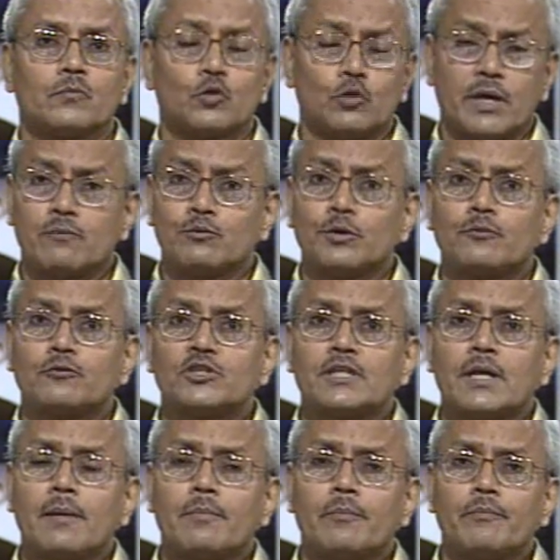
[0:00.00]
Today we would
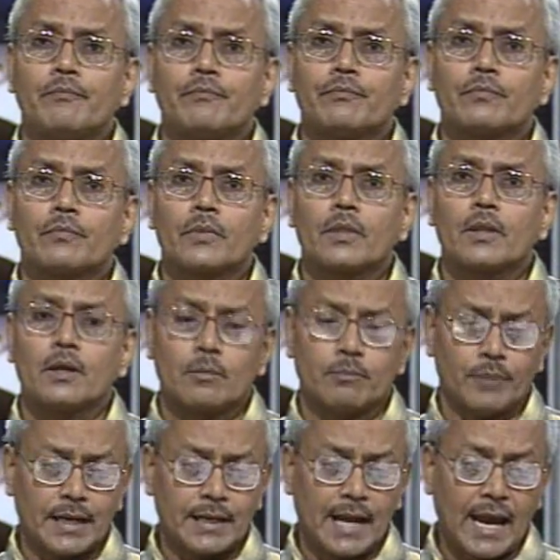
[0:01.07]
say
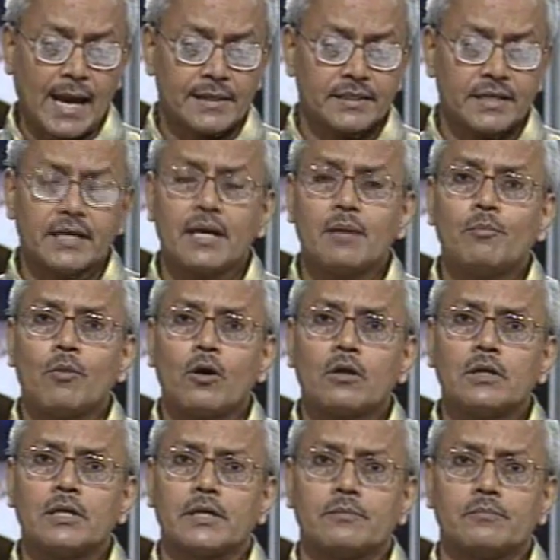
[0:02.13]
by acting
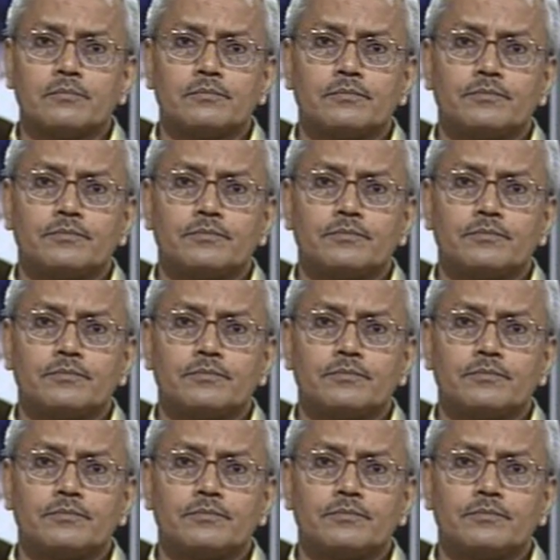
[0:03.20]
immorally.